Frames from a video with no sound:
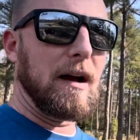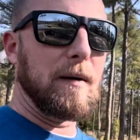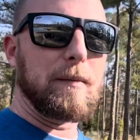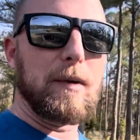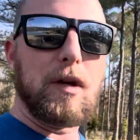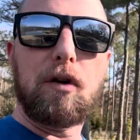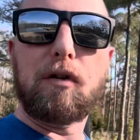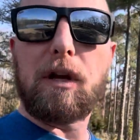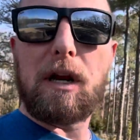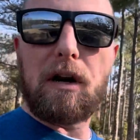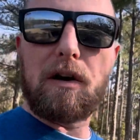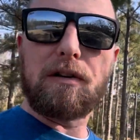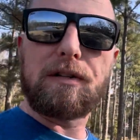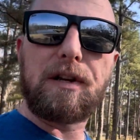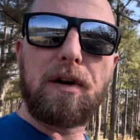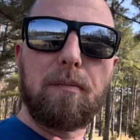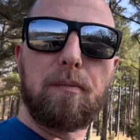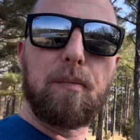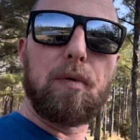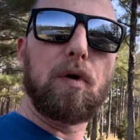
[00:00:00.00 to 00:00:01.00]
You can also
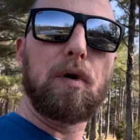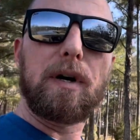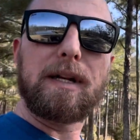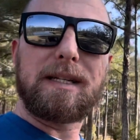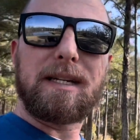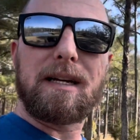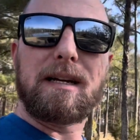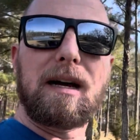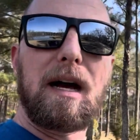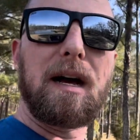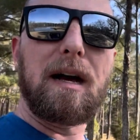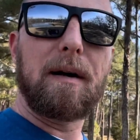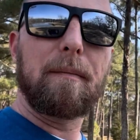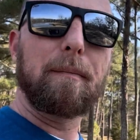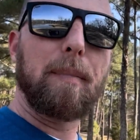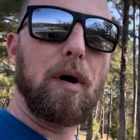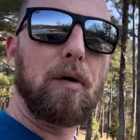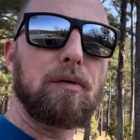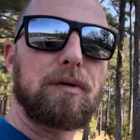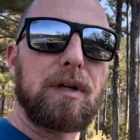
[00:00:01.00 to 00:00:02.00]
put a
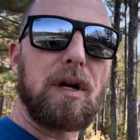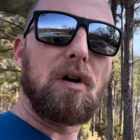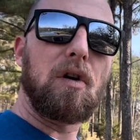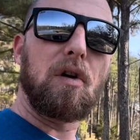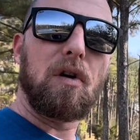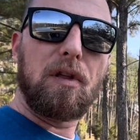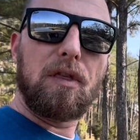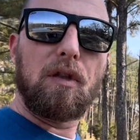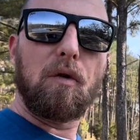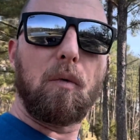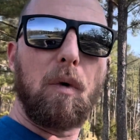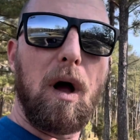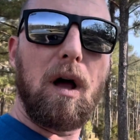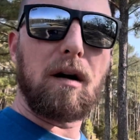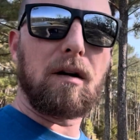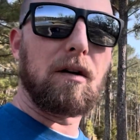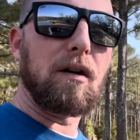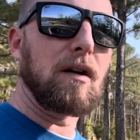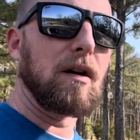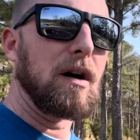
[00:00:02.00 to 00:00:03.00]
boat on the
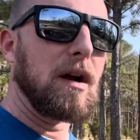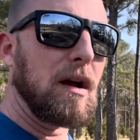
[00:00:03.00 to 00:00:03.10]
water